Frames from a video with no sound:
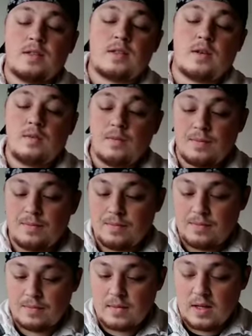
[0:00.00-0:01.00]
So,
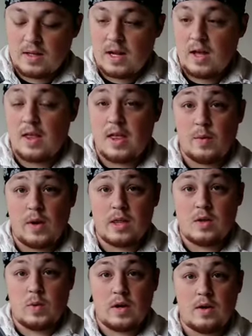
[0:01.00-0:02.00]
now that we
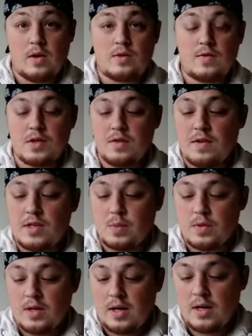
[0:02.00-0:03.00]
got the quick notes version of this
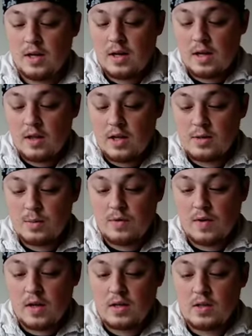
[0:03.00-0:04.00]
one done, let's
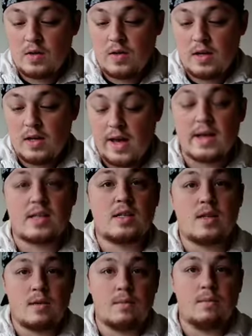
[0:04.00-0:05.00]
move on to the
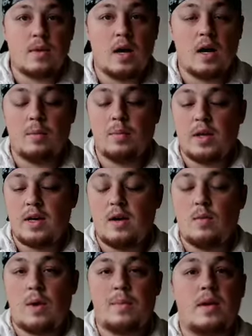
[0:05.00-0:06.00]
next
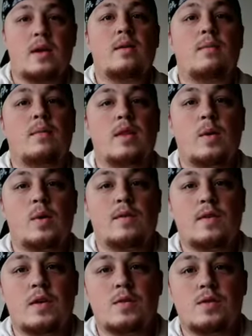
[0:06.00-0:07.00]
bladed weapon they would
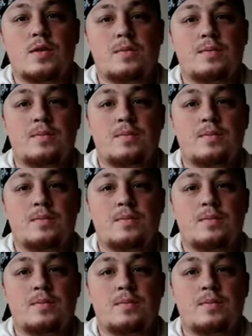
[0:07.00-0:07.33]
have used.